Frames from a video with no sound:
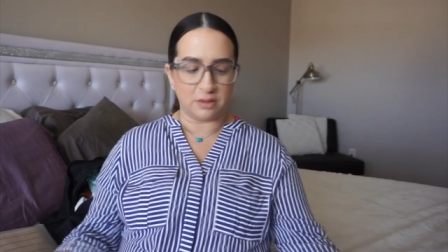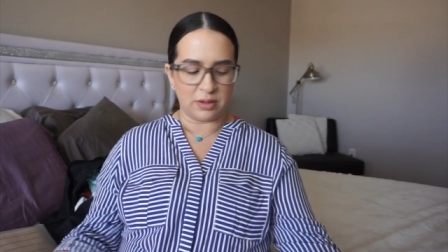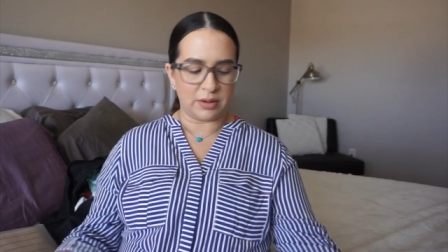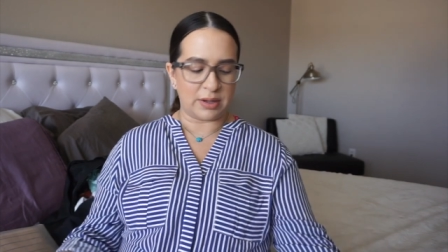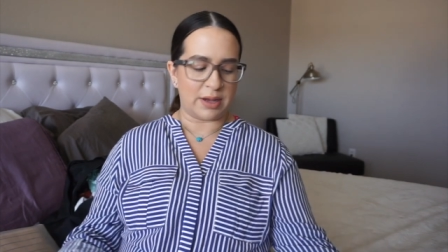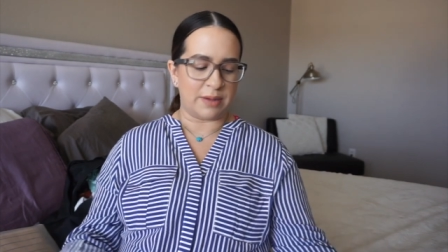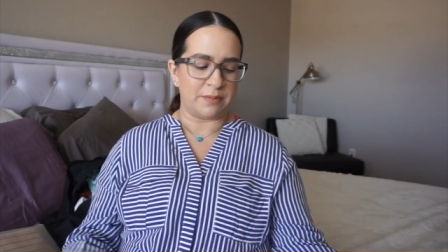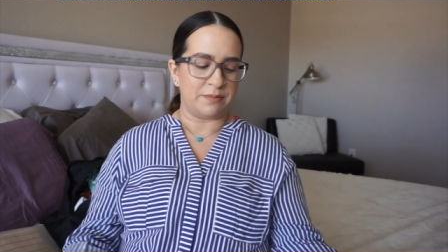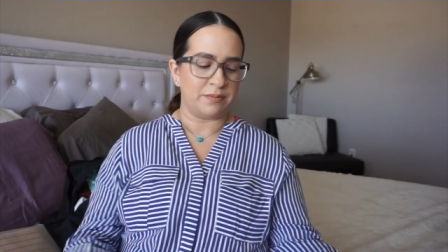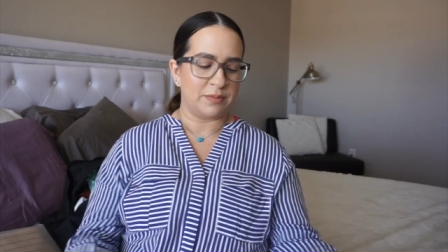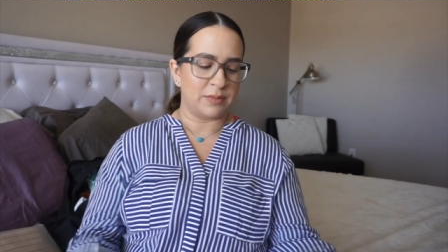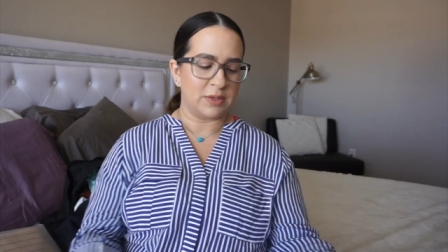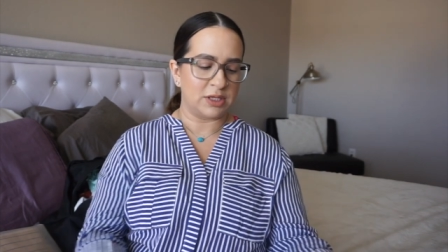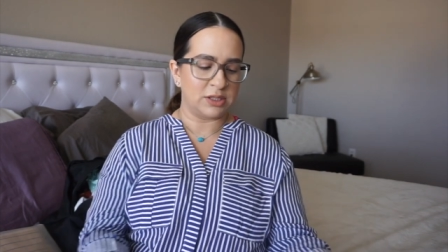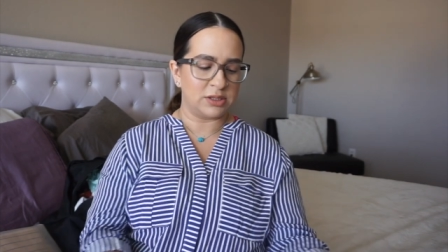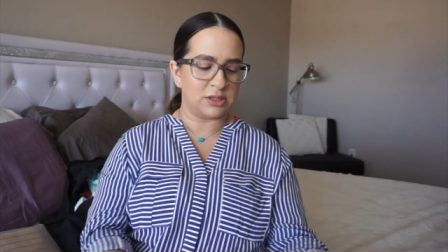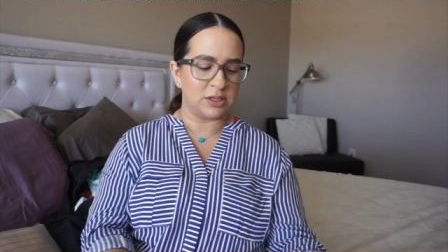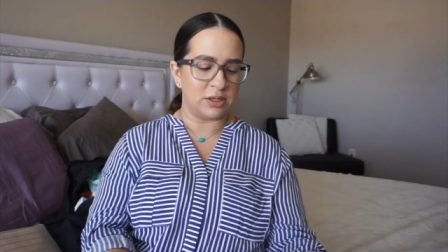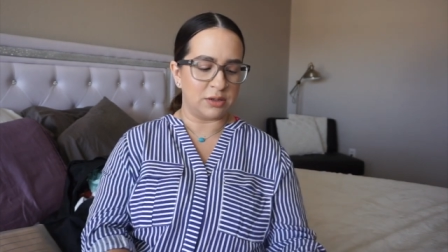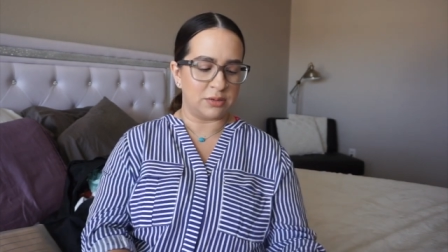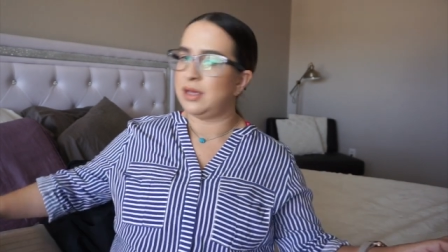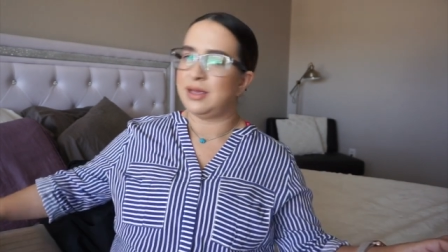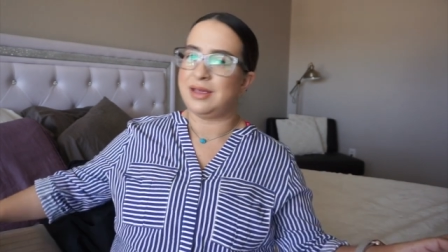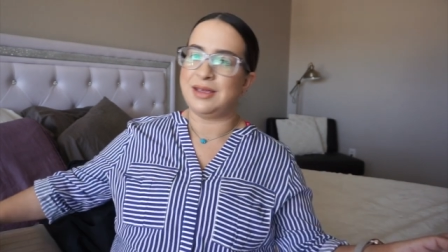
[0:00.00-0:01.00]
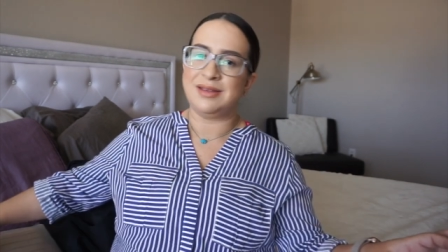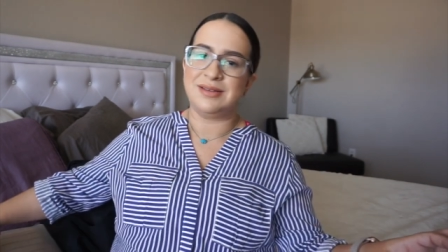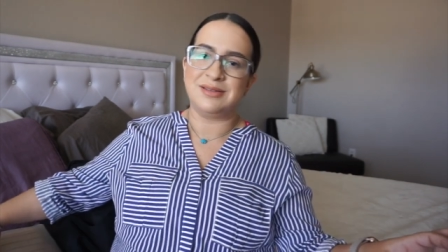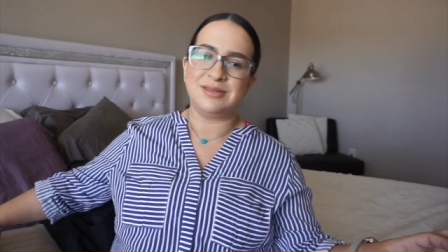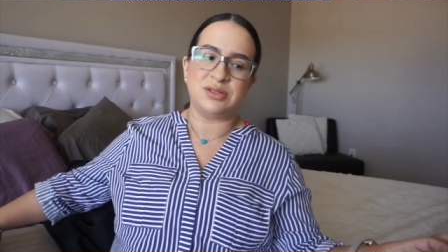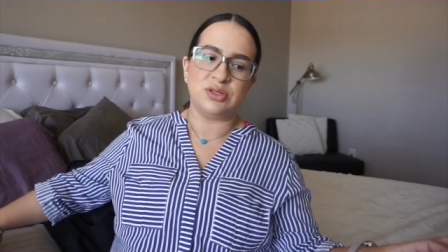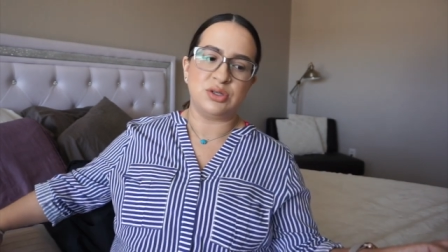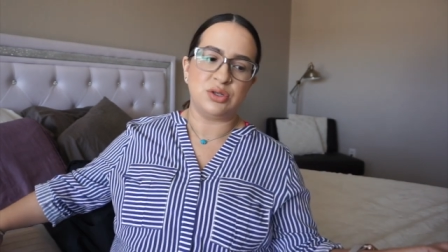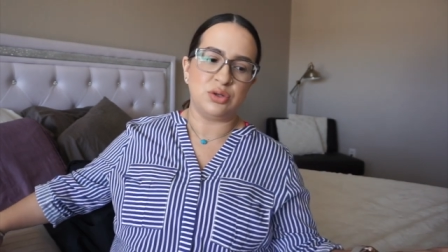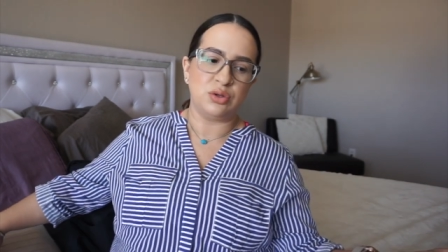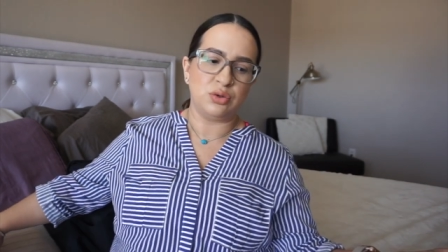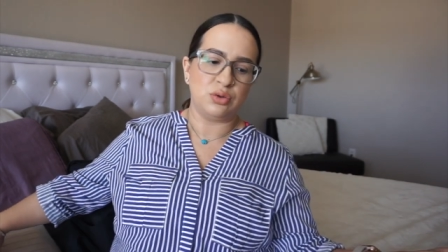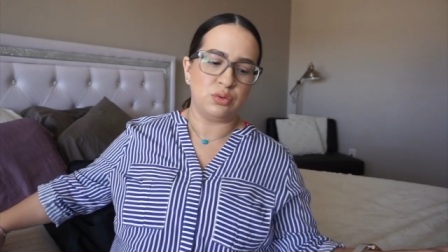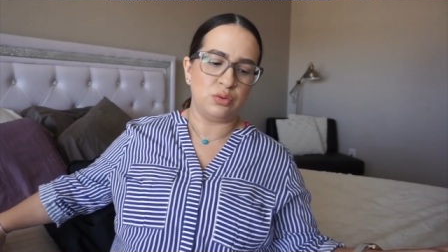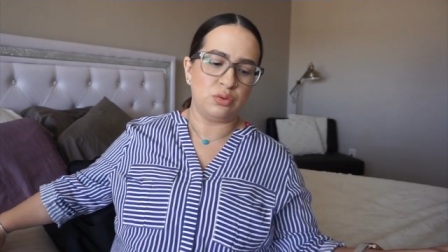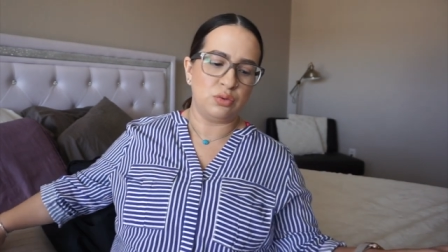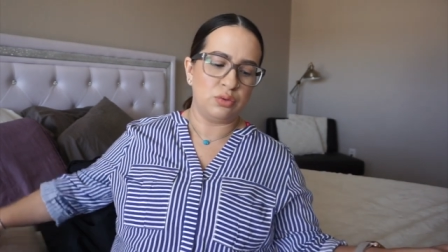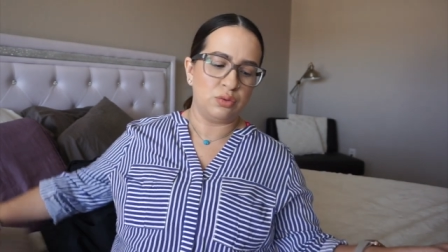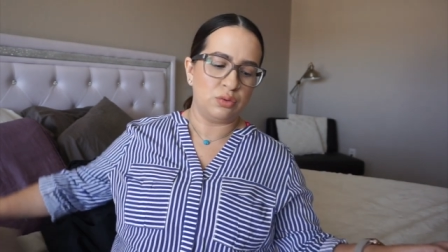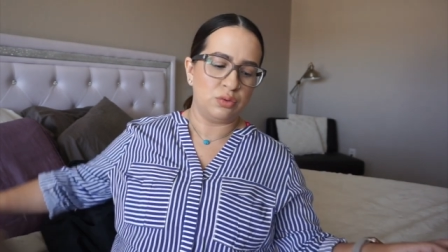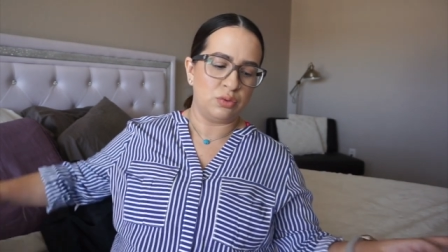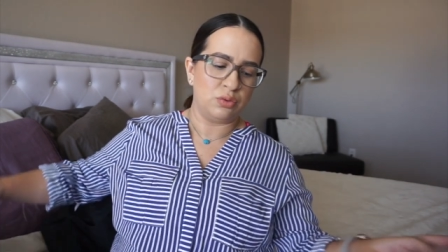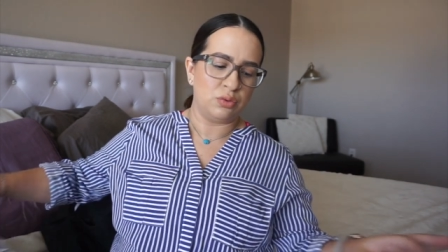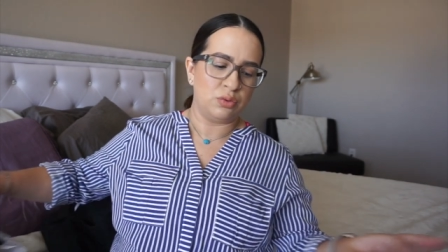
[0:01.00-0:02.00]
Okay, so into
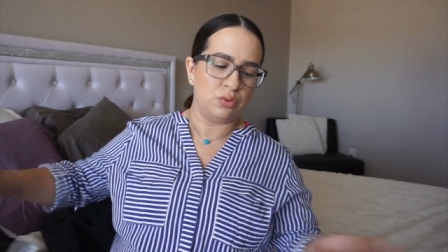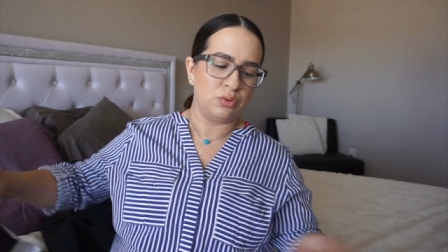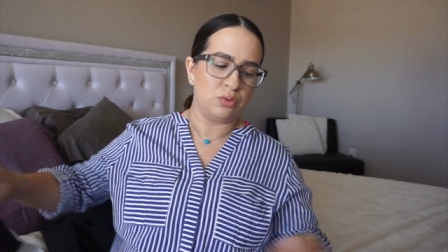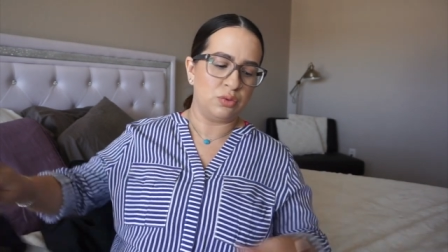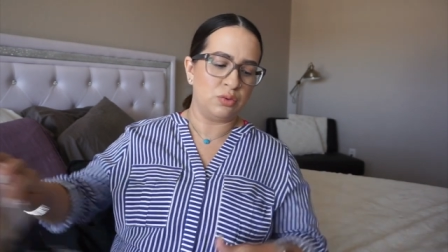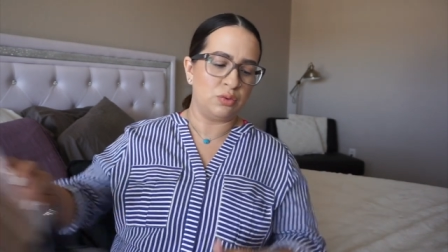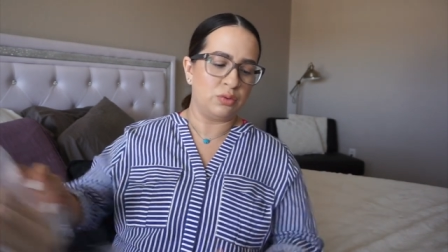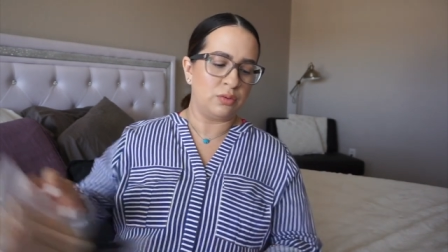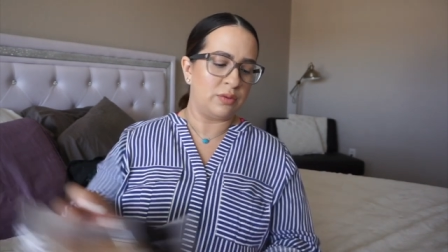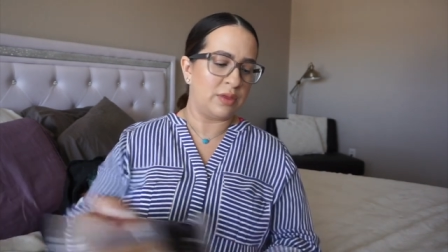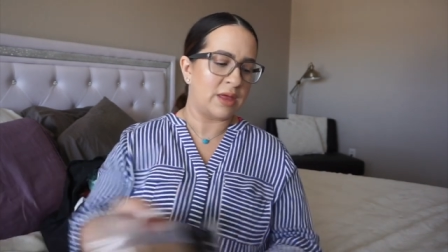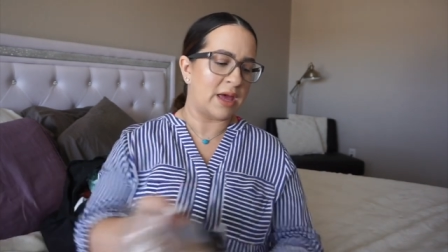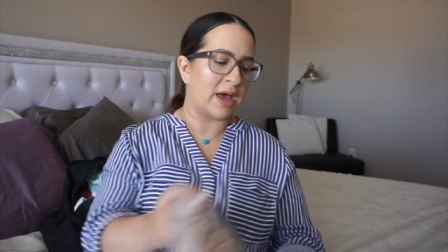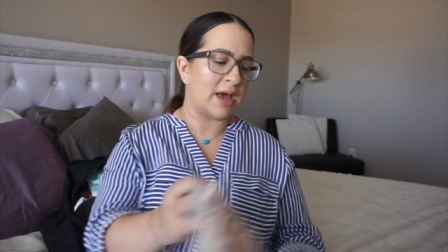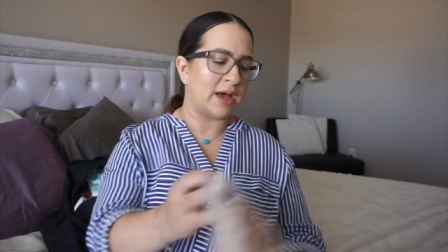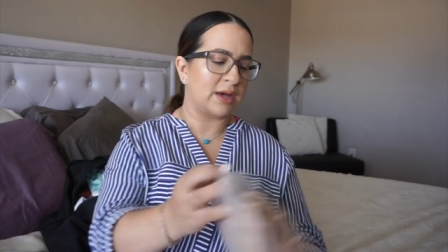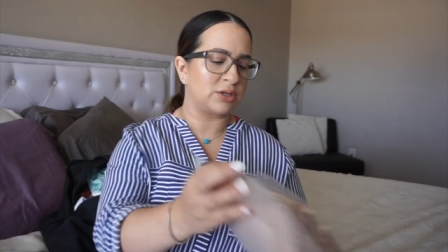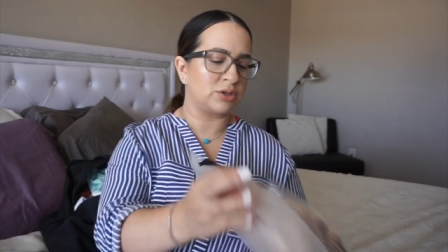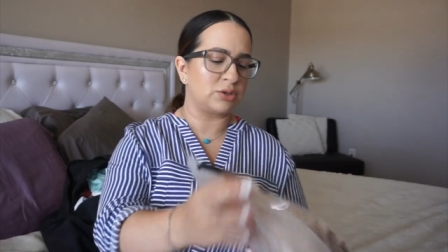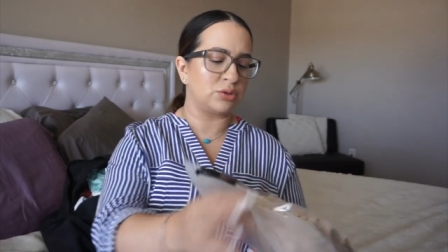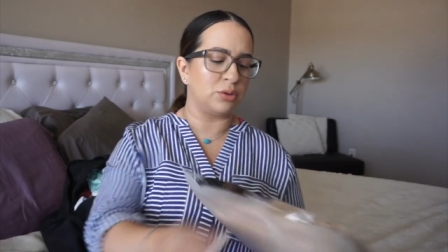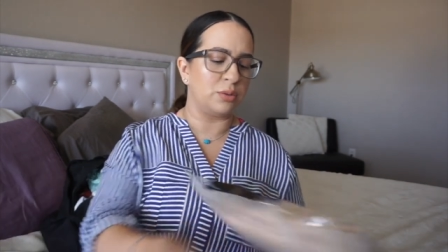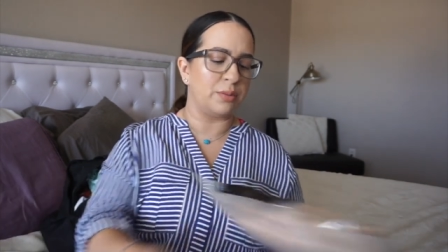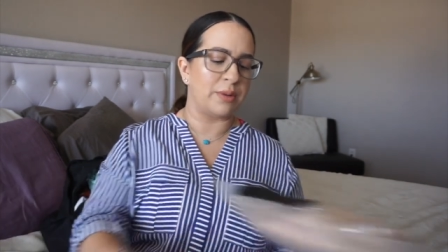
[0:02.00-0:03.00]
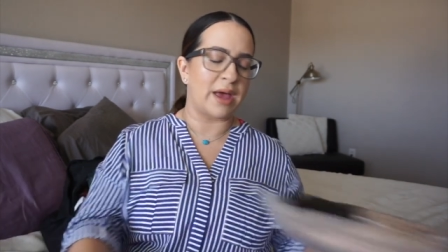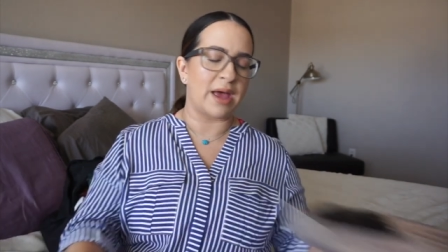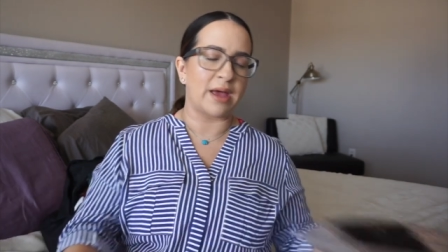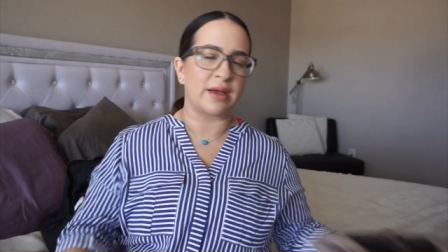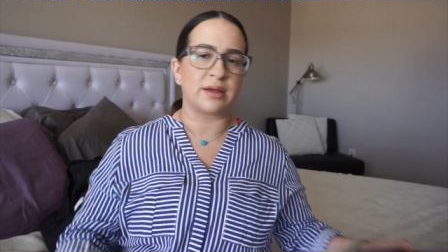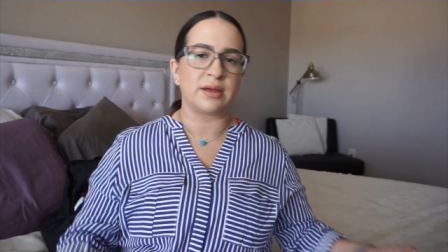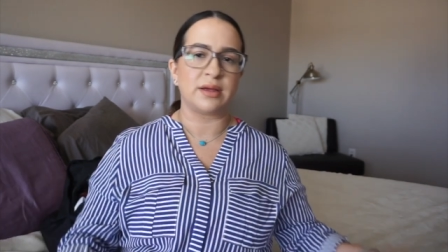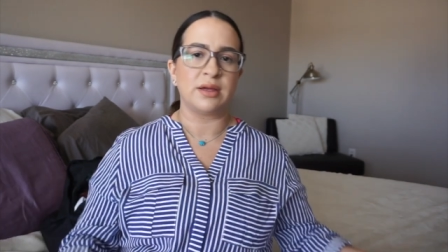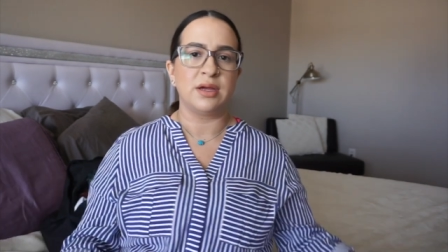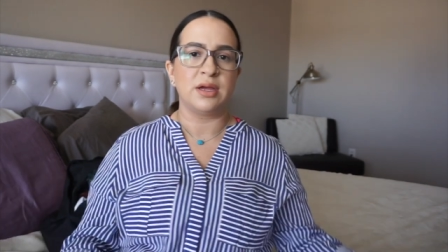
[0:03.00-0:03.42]
the actual bag.